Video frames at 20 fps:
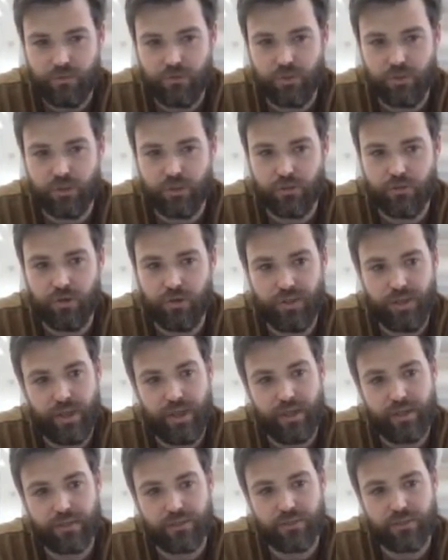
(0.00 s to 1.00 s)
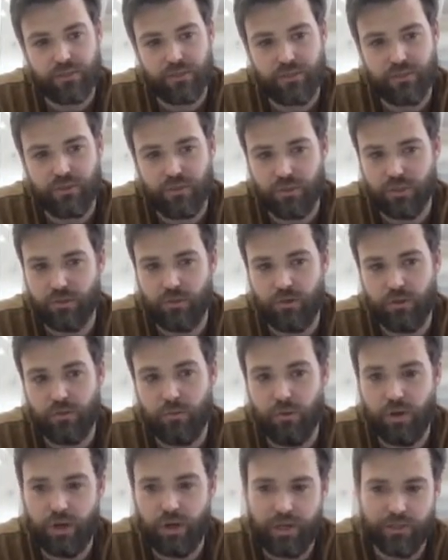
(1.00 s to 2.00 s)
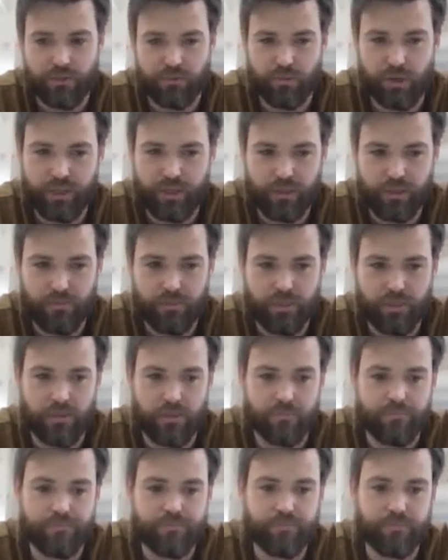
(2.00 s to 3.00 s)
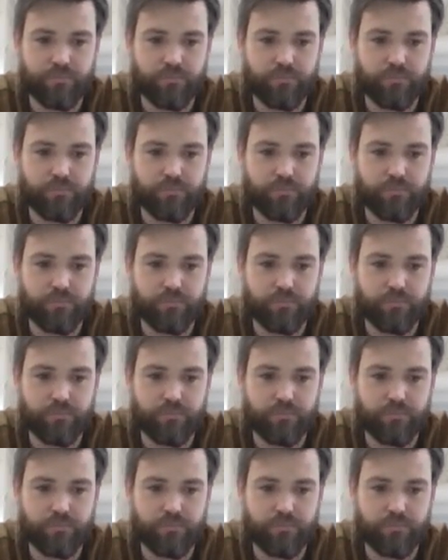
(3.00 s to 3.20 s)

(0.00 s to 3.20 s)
0 on the X and 0 on the Y is right in the middle.